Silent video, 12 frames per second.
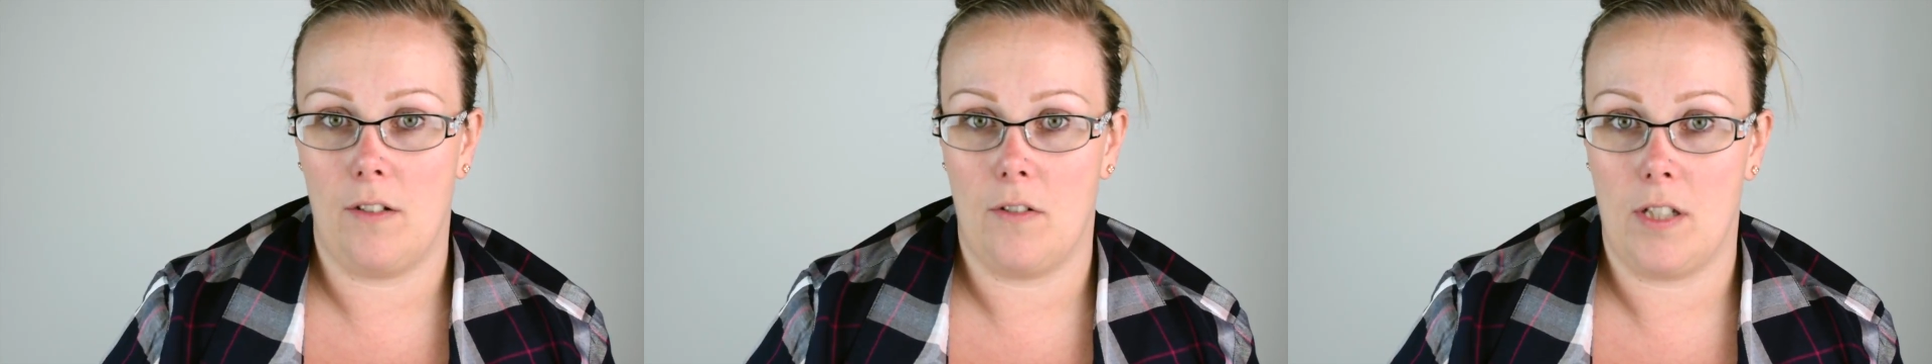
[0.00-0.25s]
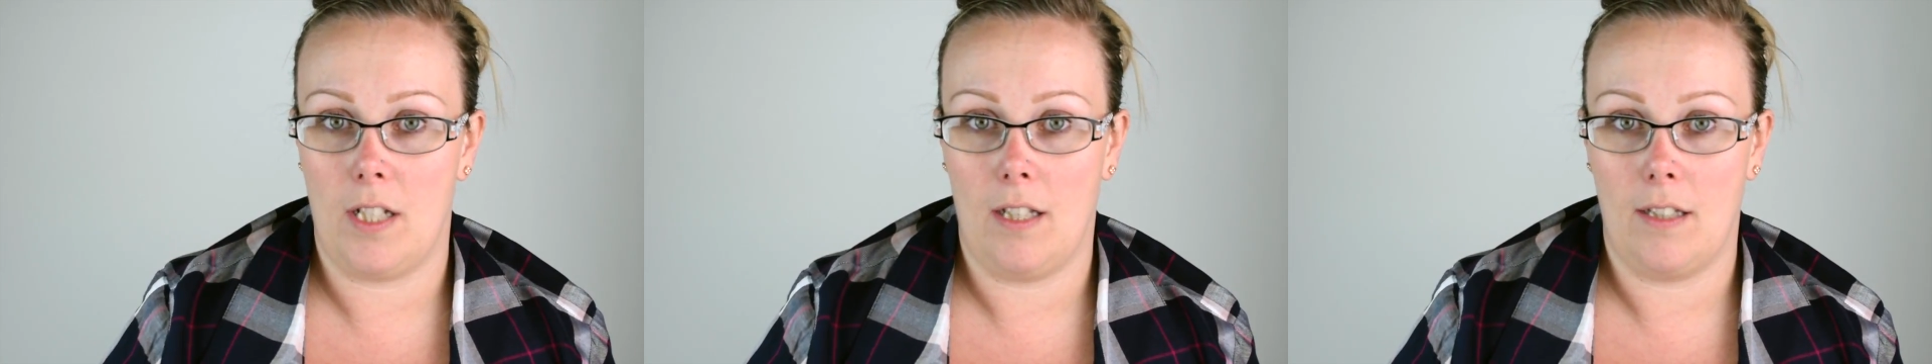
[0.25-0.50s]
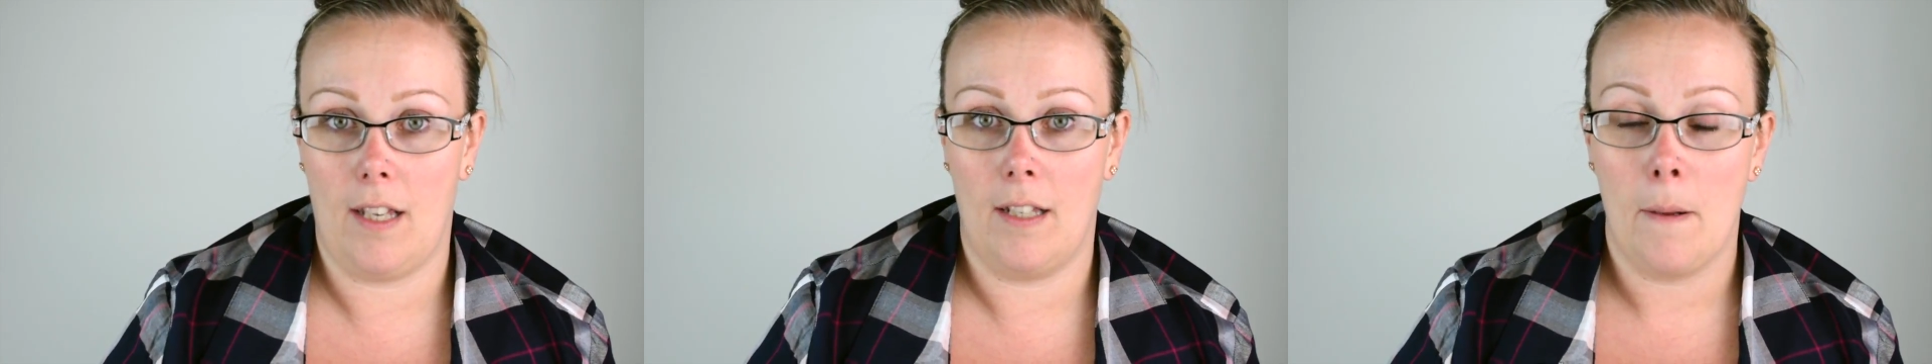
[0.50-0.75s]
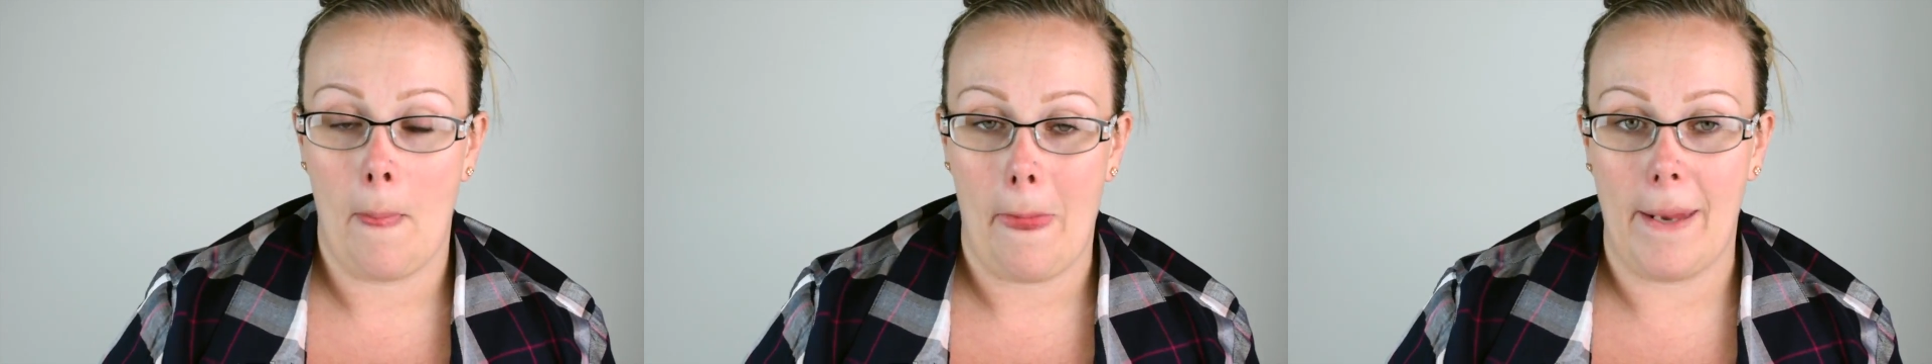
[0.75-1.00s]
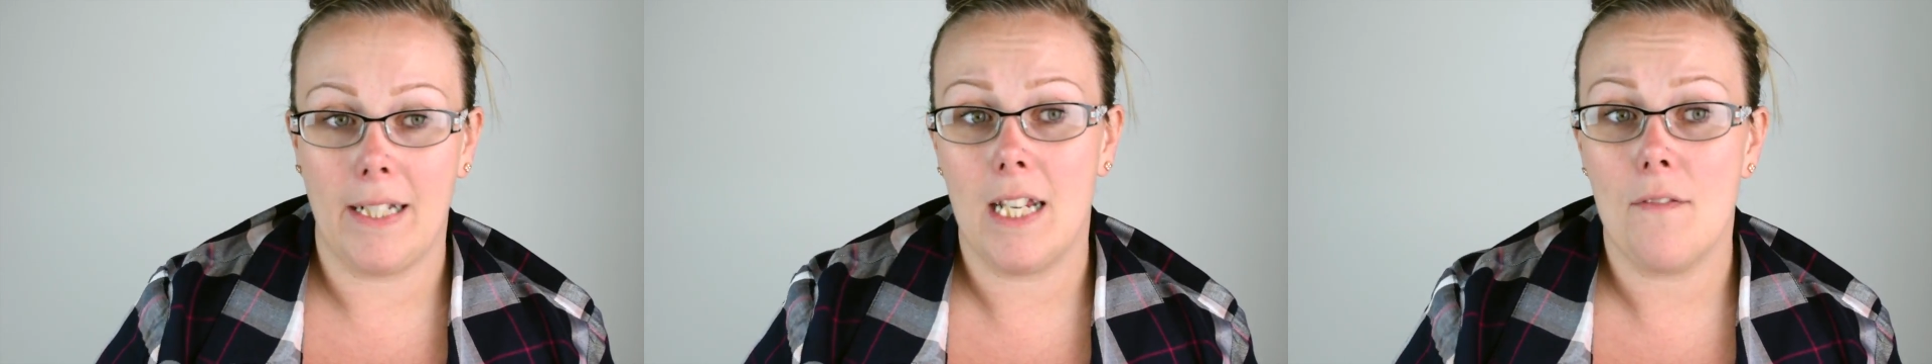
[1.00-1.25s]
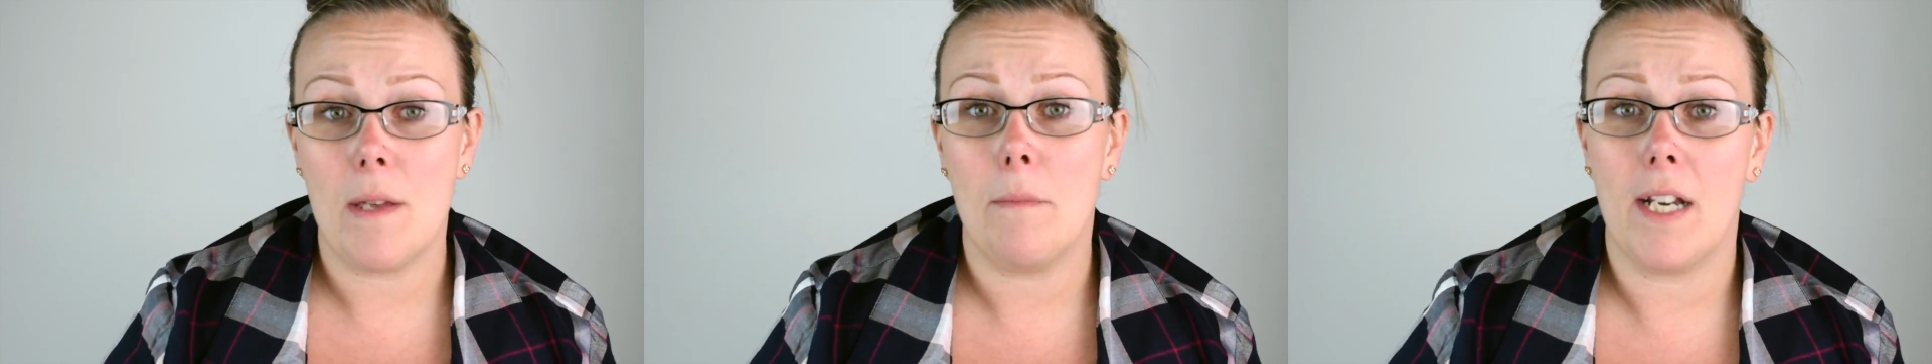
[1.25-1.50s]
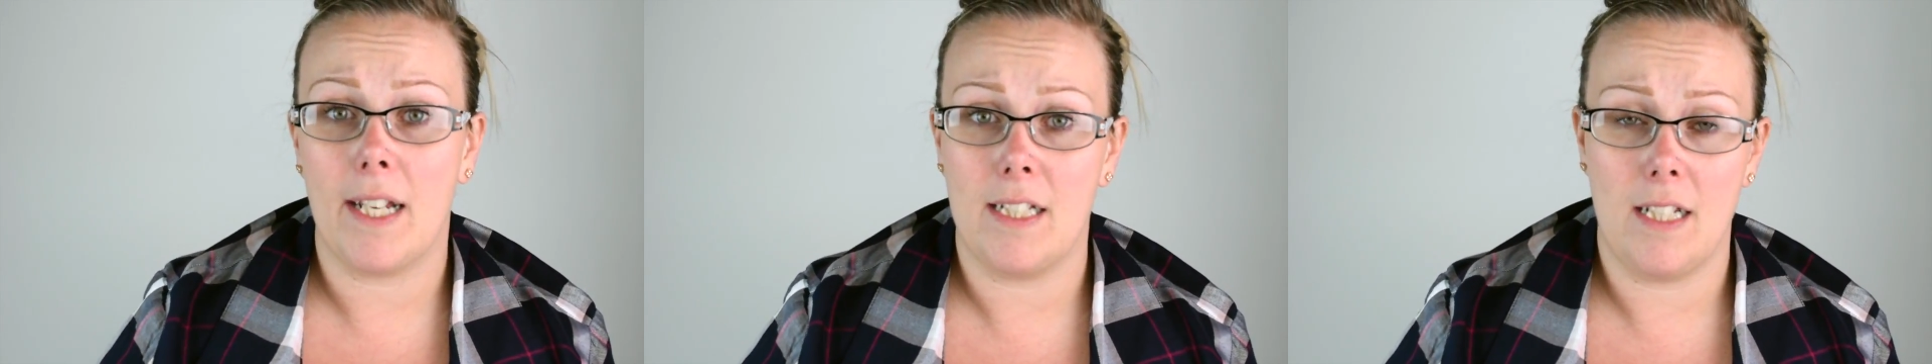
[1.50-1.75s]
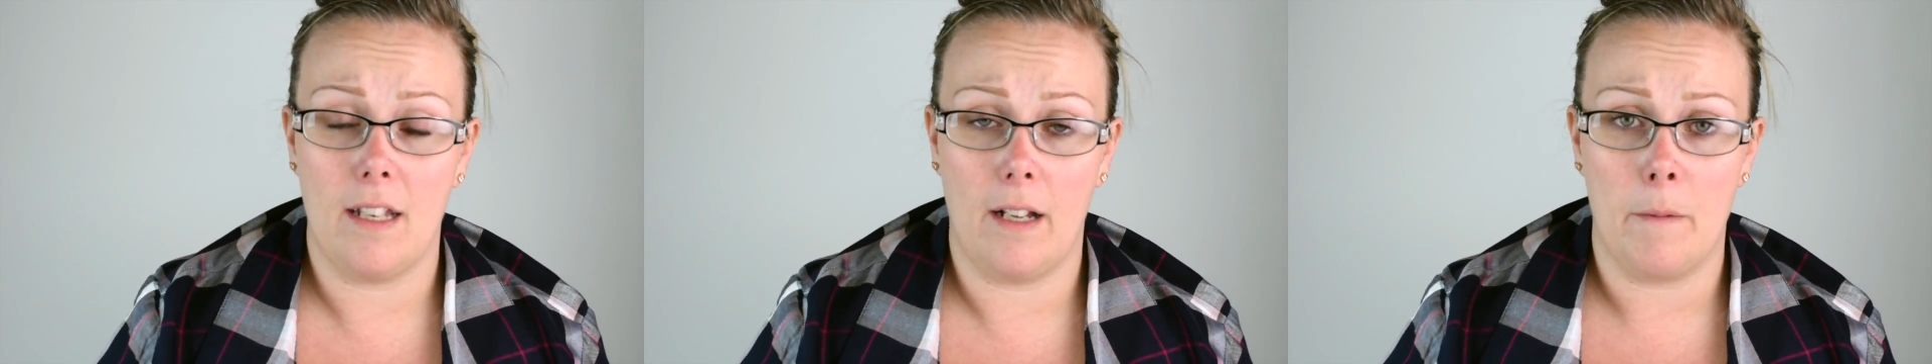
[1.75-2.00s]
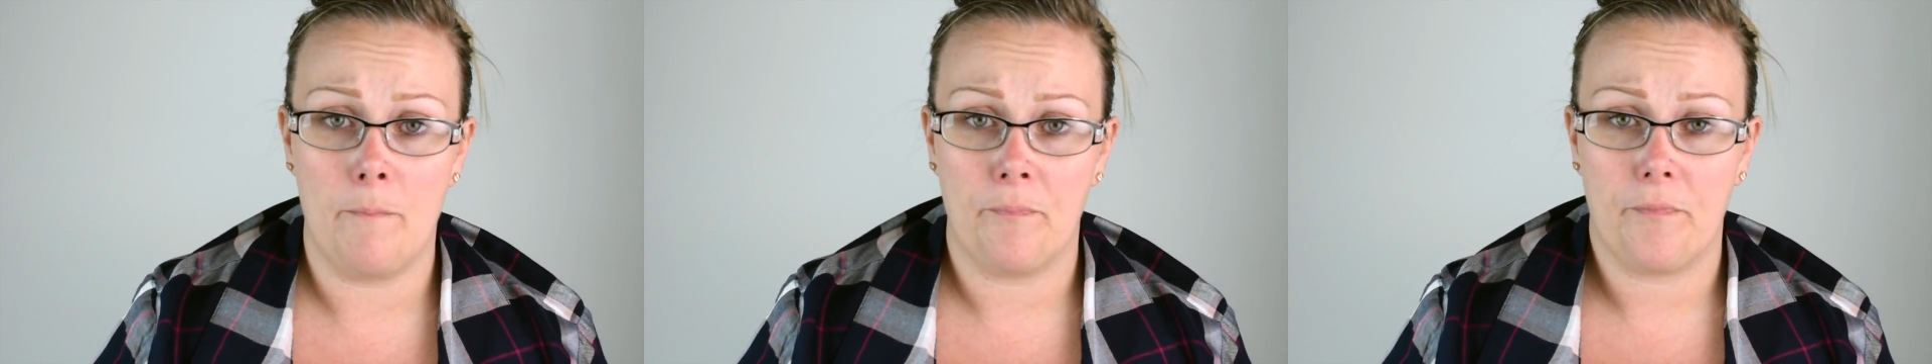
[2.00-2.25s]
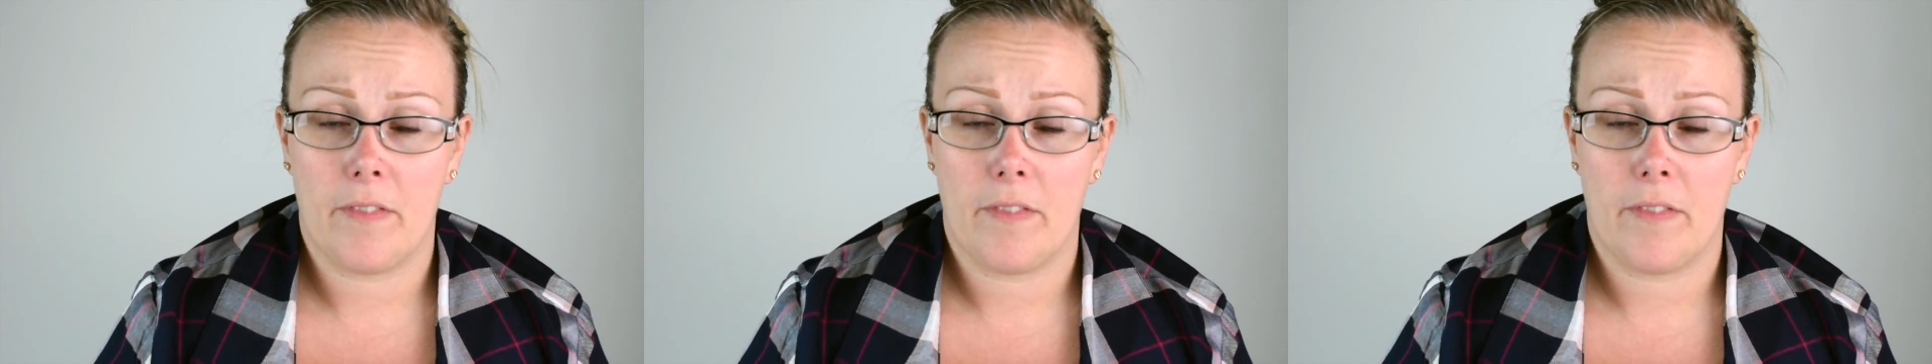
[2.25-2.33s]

understand that, and give them an idea.